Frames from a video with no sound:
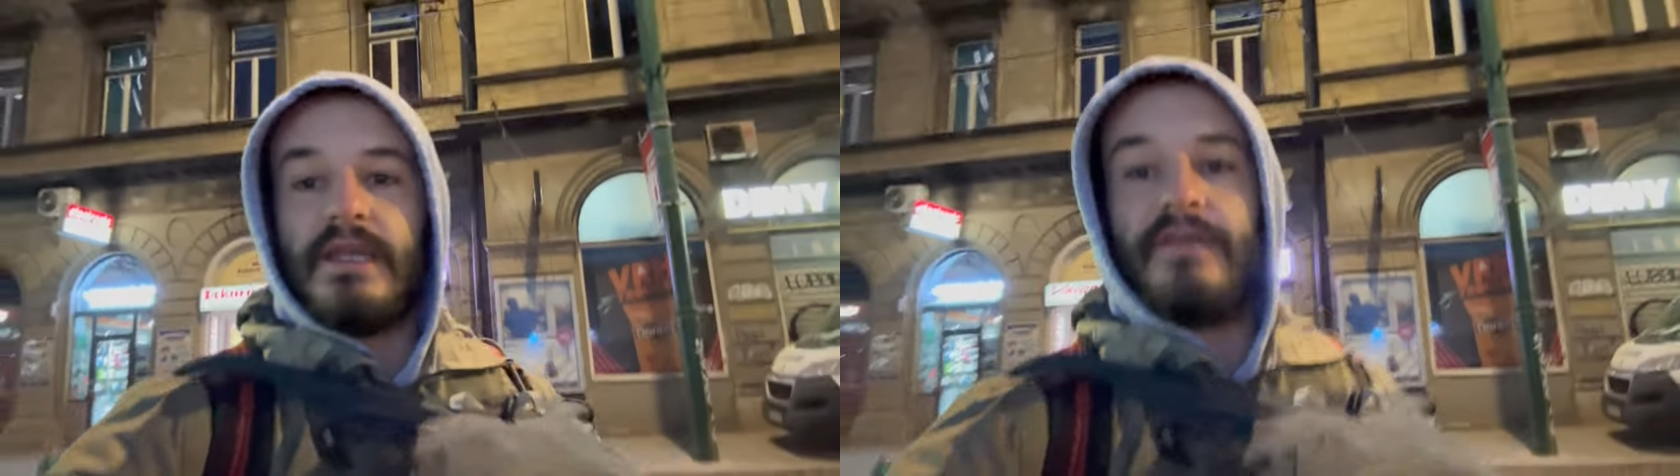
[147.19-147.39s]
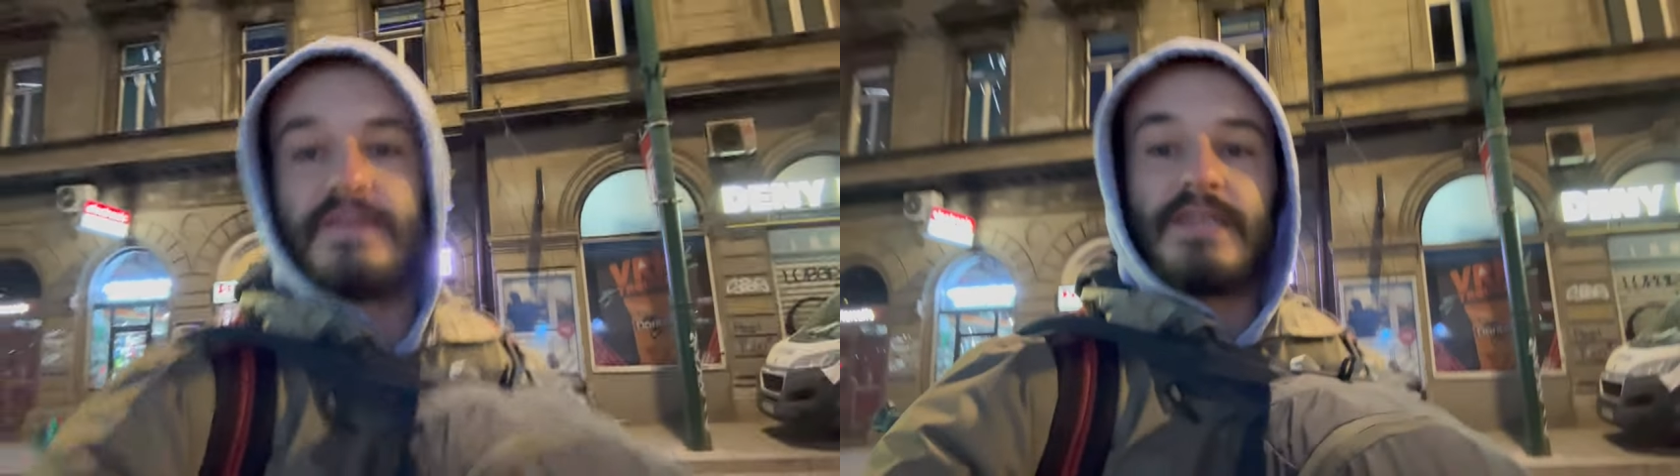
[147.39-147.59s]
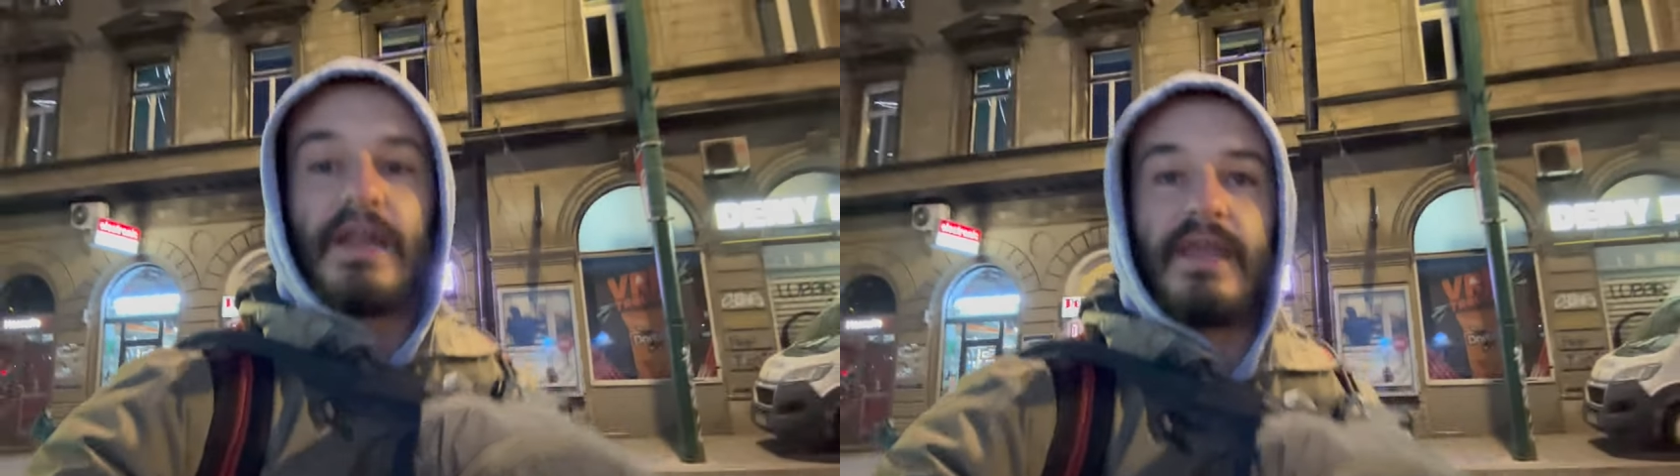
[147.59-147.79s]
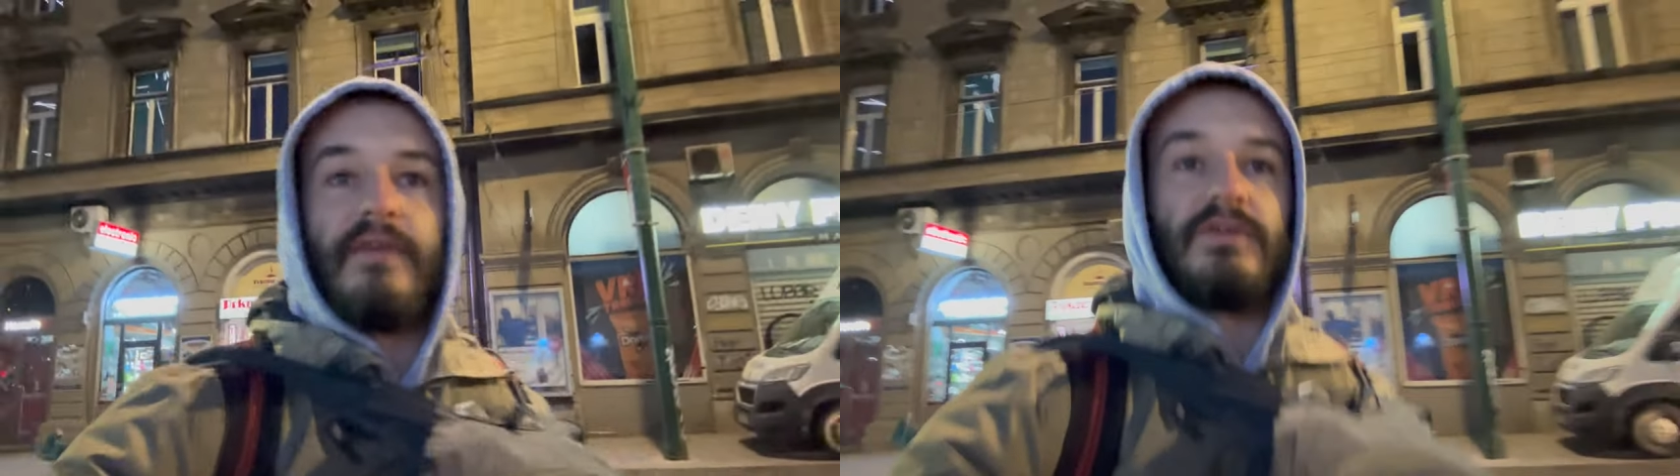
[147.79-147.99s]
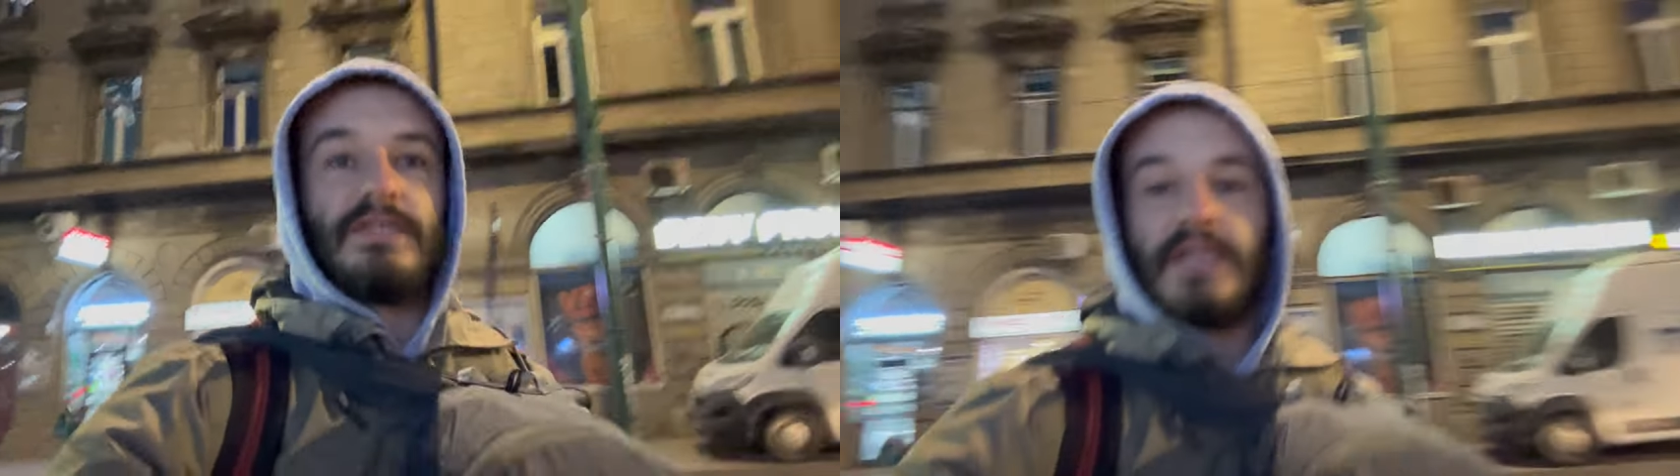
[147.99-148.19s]
of
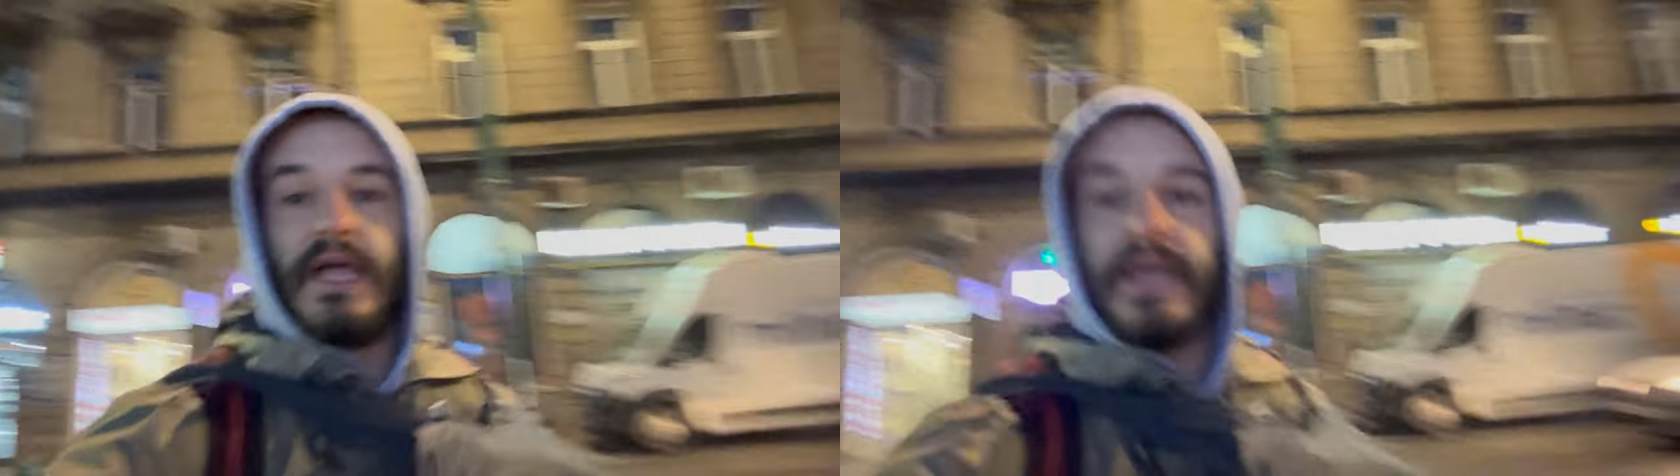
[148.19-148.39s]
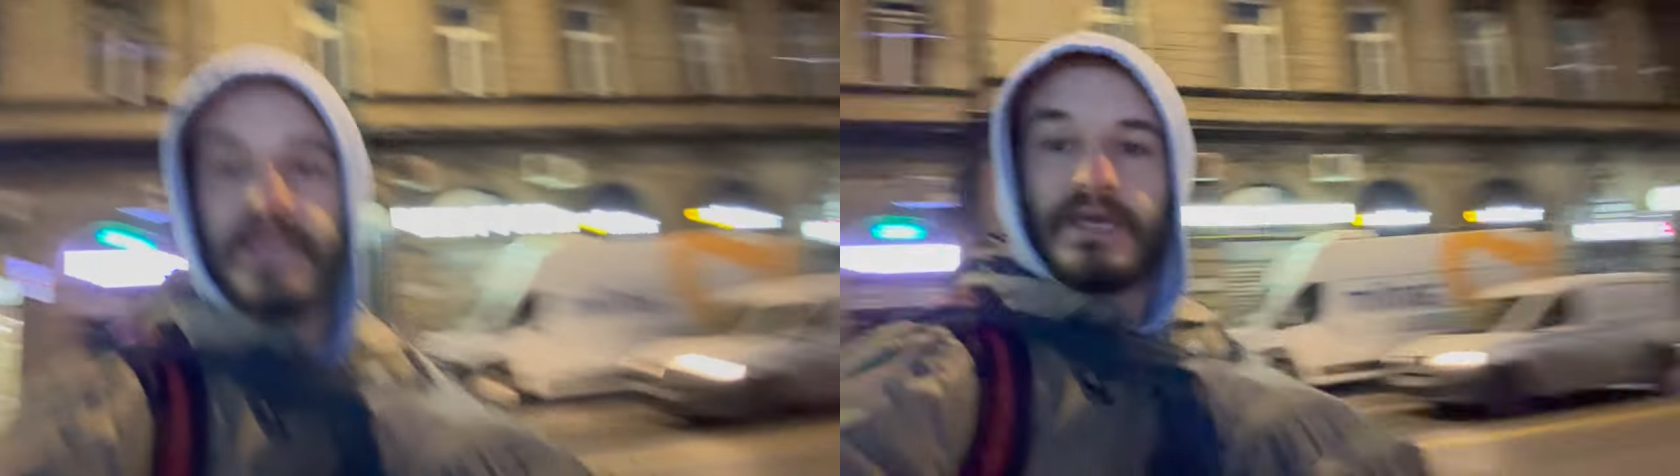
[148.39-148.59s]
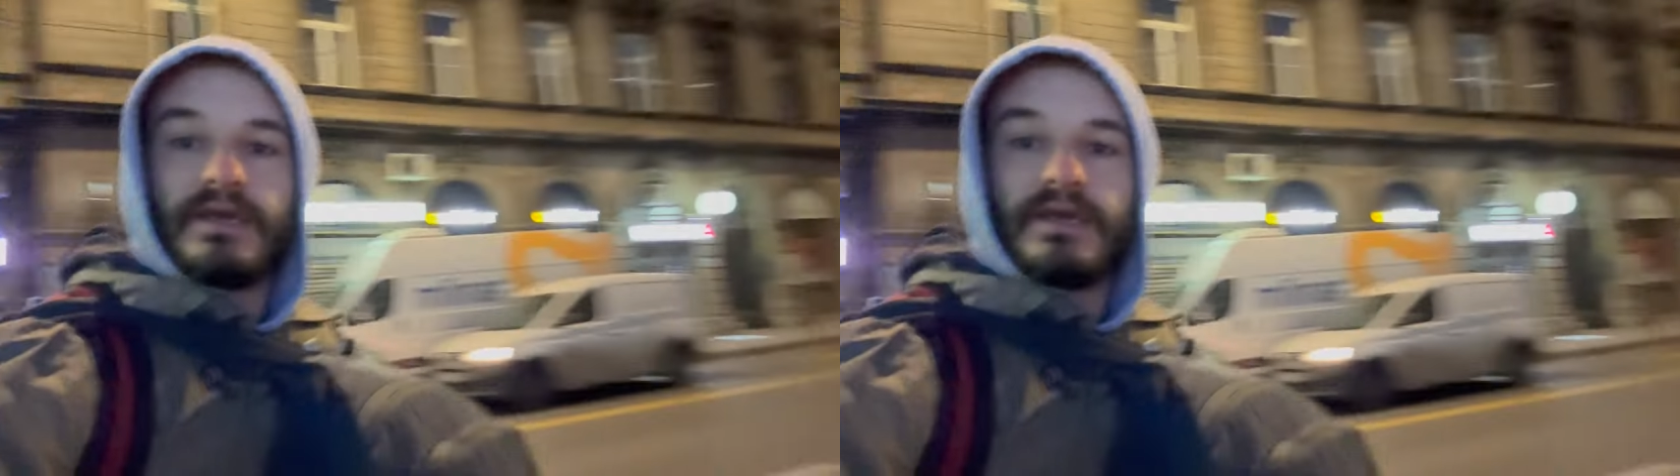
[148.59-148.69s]
Sarajevo is like